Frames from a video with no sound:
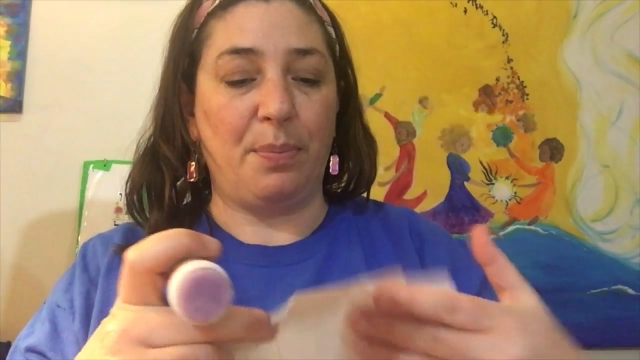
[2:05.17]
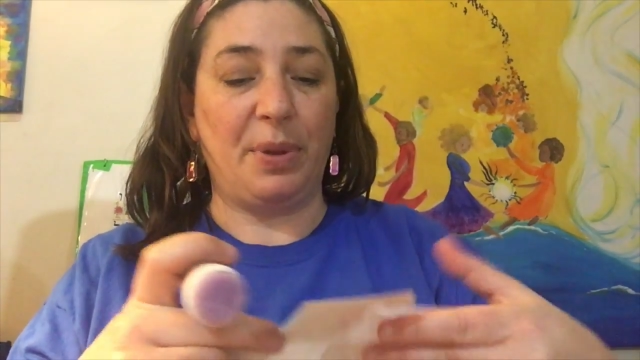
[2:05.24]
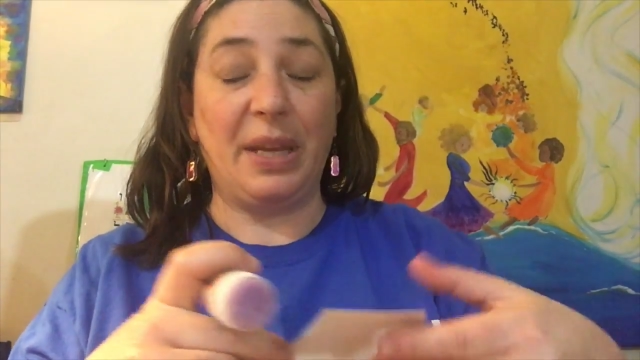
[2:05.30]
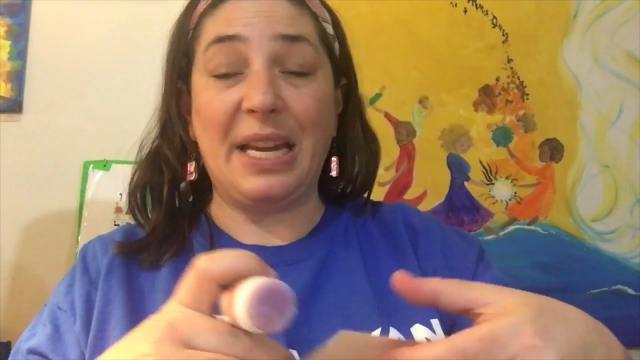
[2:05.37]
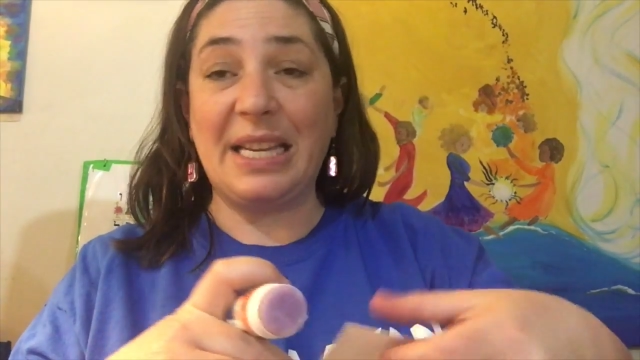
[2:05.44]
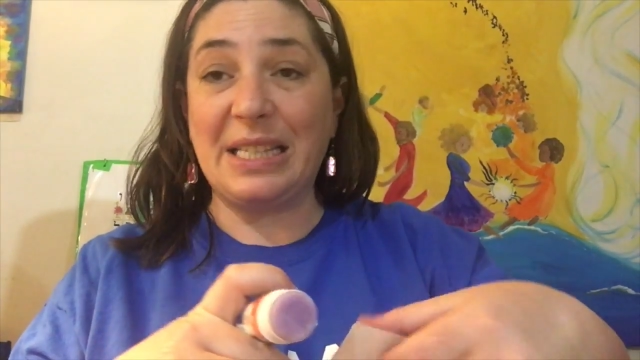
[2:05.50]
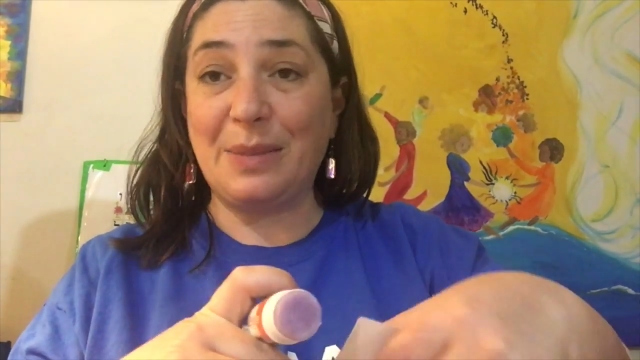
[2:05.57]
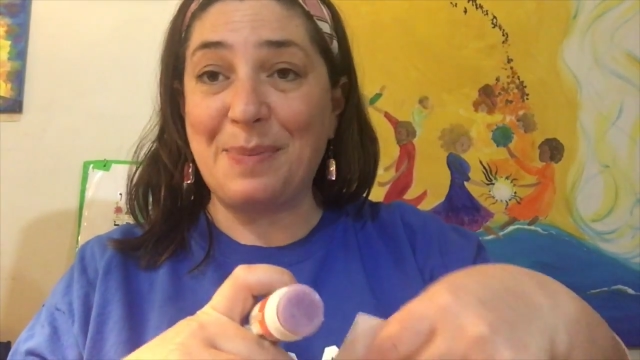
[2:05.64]

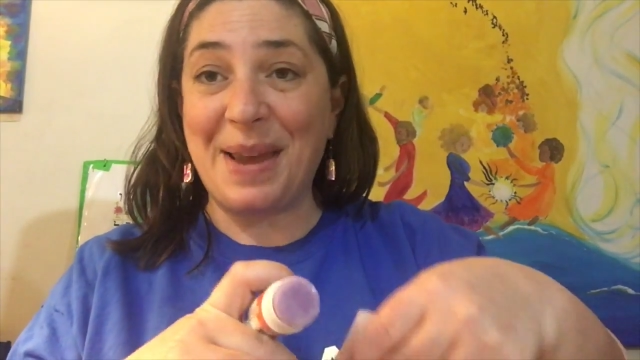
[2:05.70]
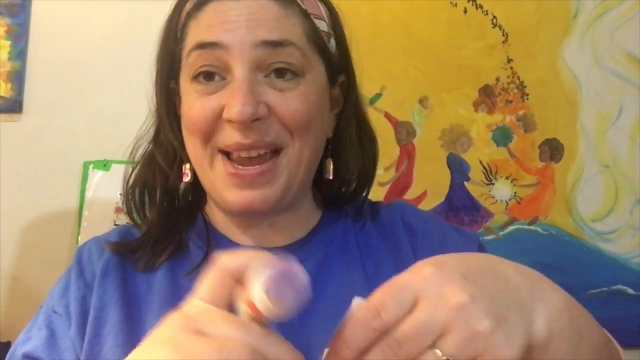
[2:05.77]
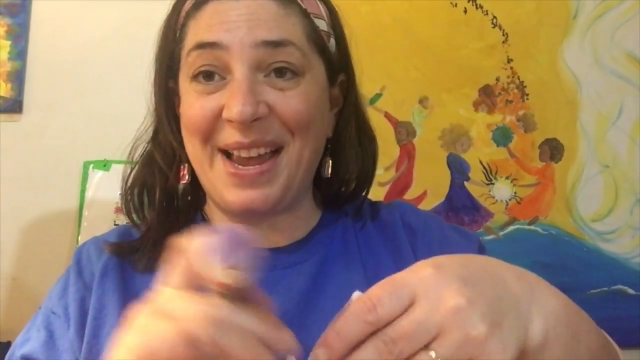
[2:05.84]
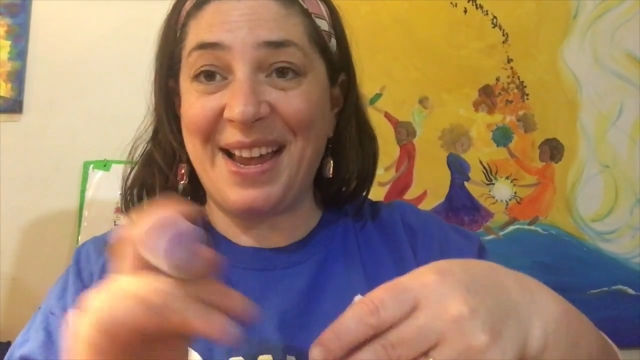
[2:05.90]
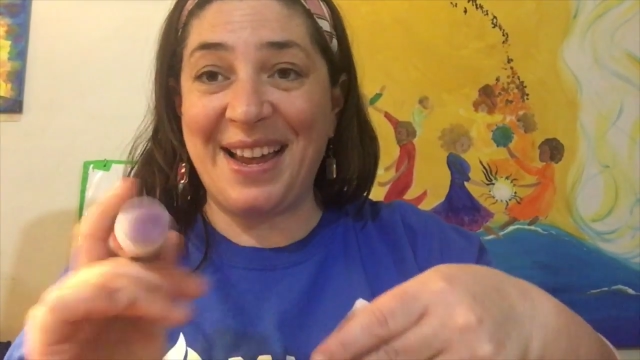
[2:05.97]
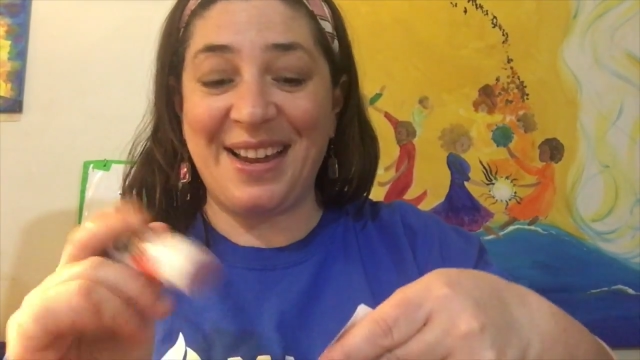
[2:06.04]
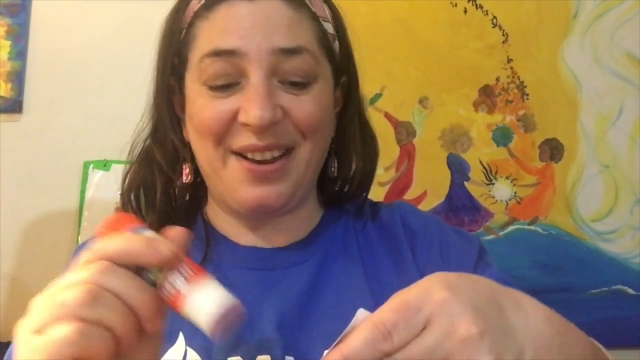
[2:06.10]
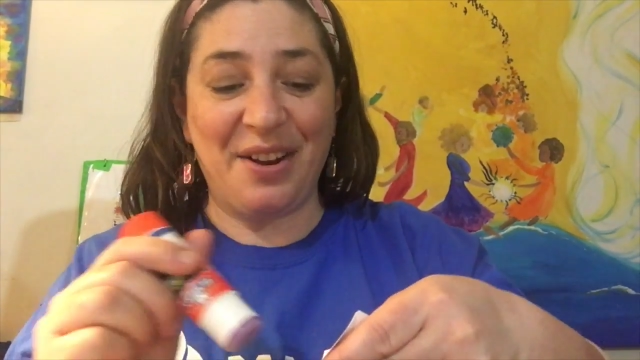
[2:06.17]

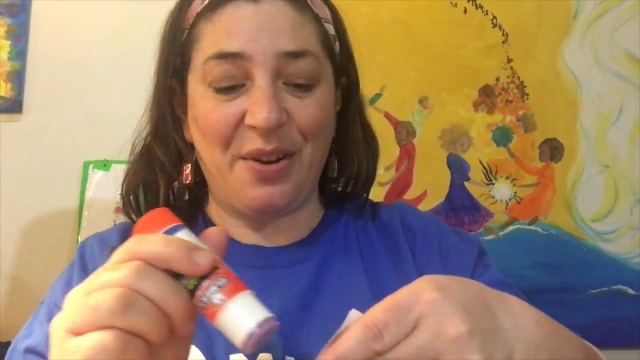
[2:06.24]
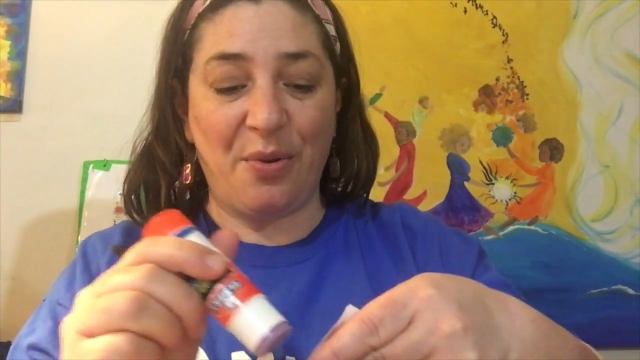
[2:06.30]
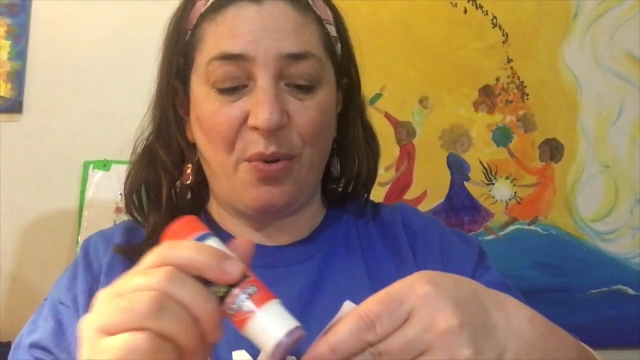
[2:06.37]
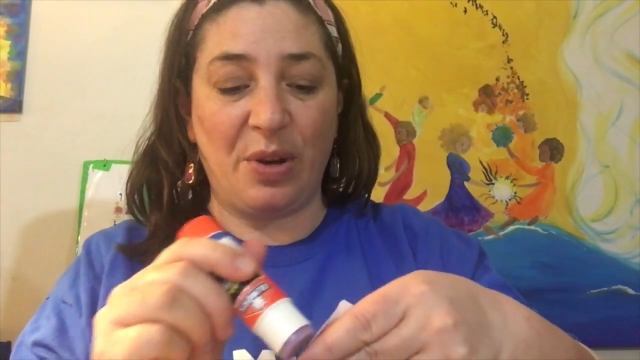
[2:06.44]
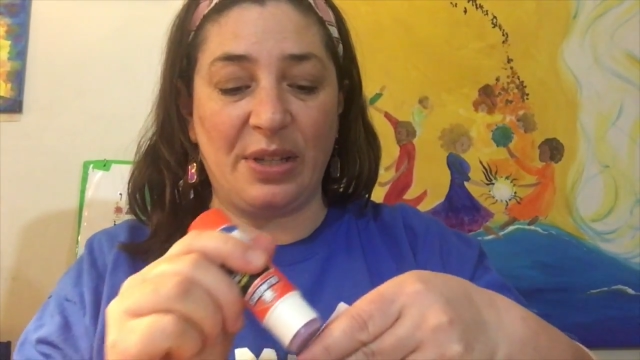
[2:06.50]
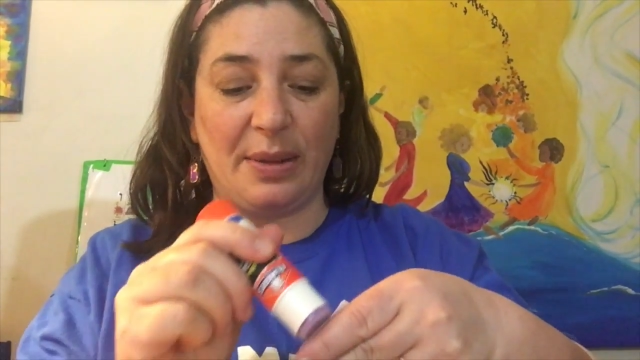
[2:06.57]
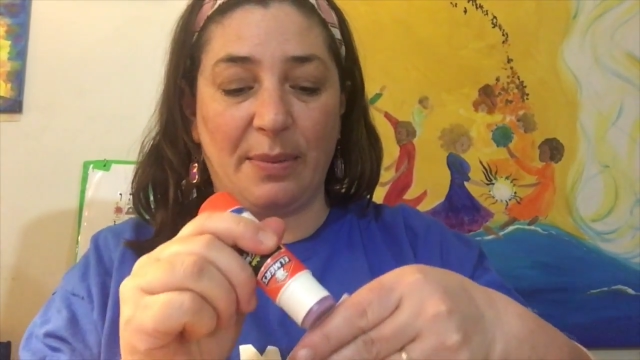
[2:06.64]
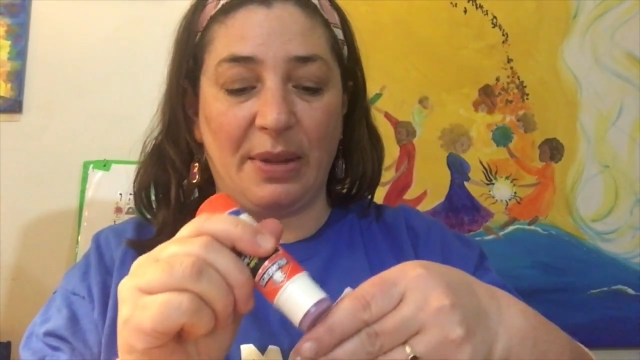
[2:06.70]
placemat
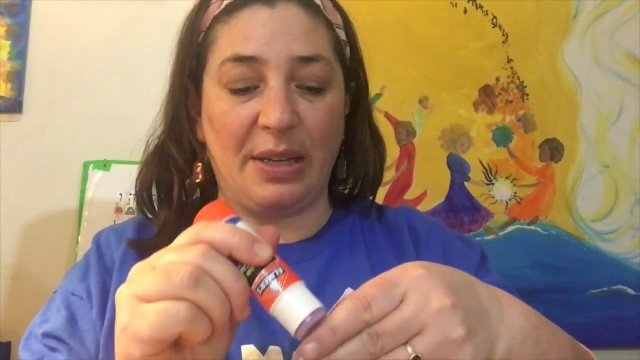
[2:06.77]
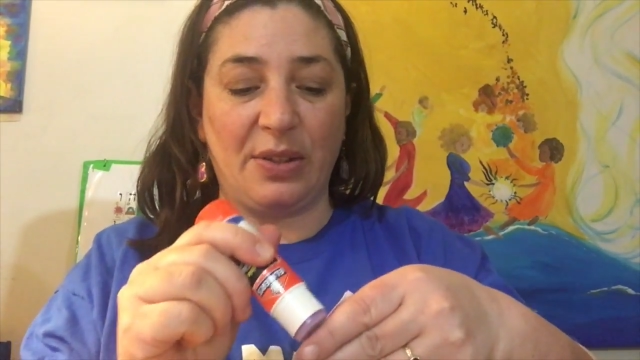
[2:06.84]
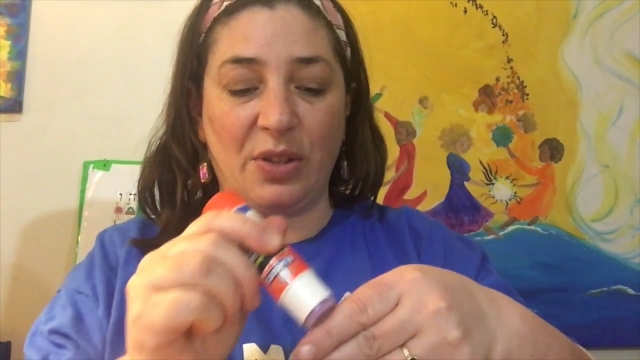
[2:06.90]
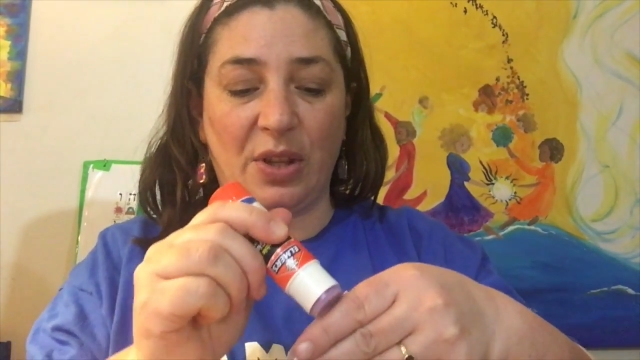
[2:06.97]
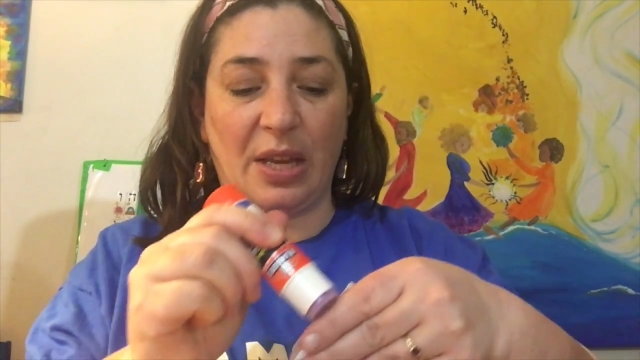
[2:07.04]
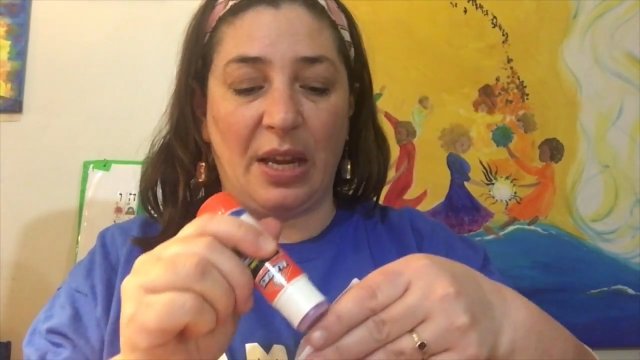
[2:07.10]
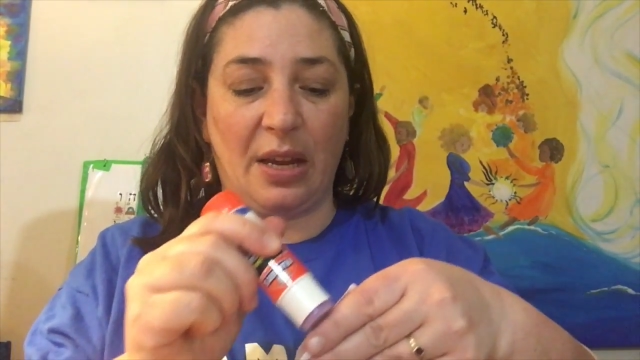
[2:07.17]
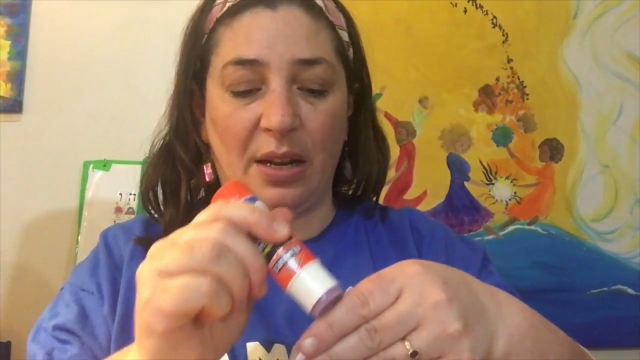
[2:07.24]
or something so
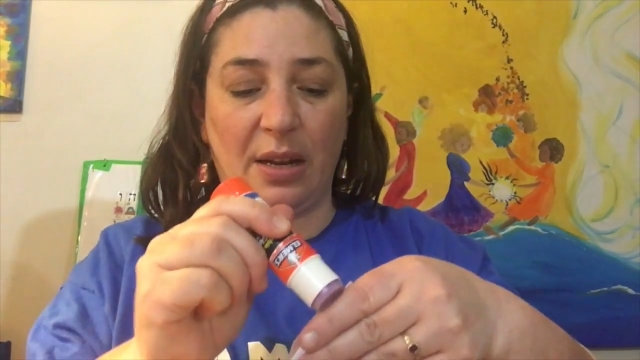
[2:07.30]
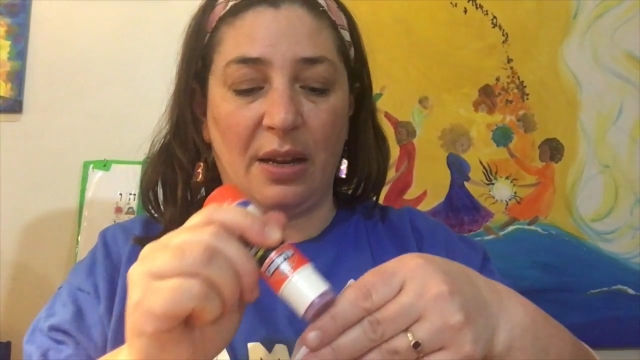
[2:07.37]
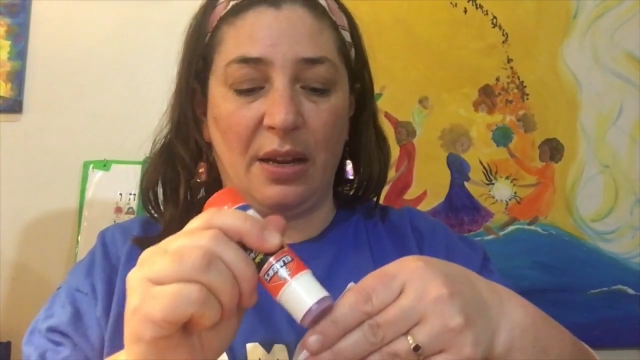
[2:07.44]
that